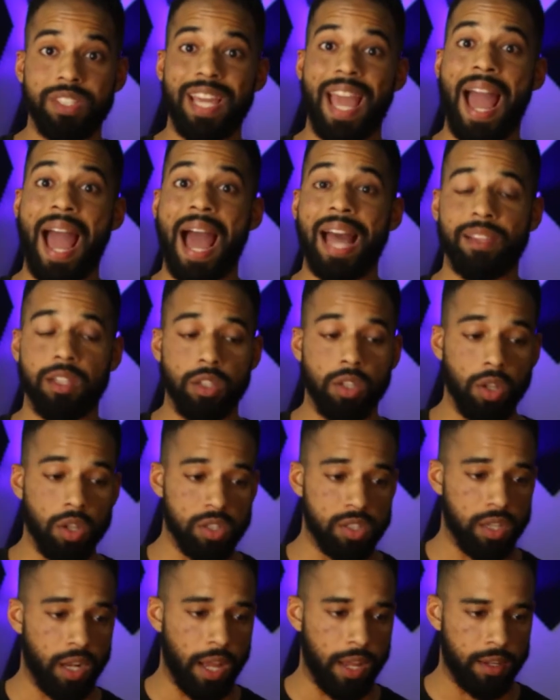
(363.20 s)
the ad
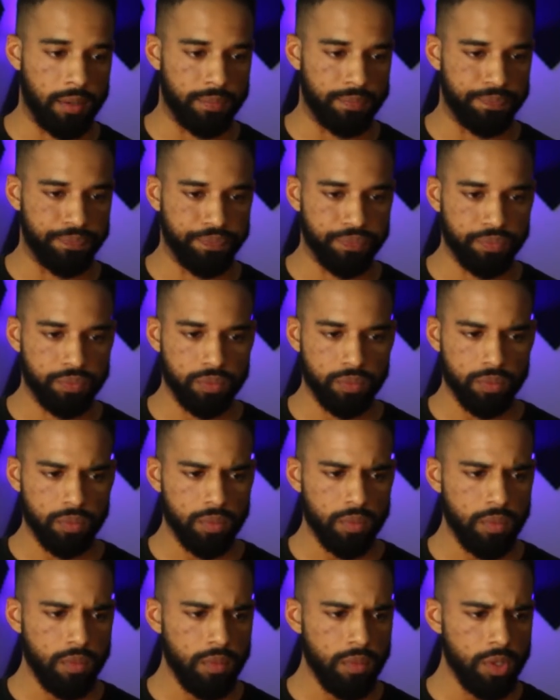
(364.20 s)
looks like.
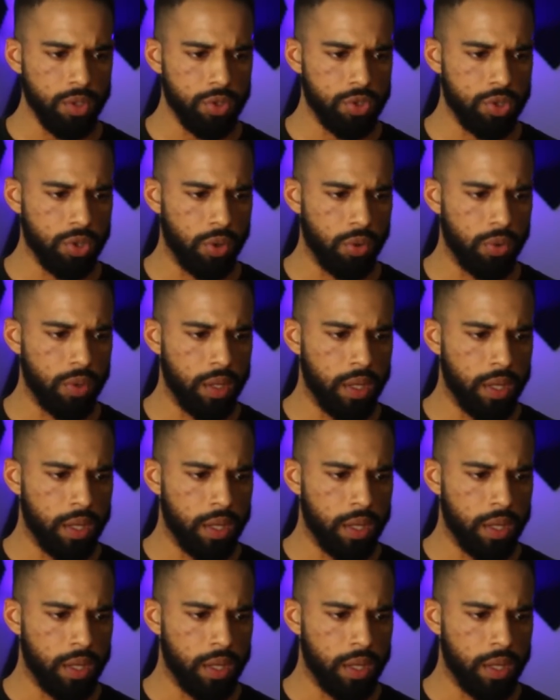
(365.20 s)
So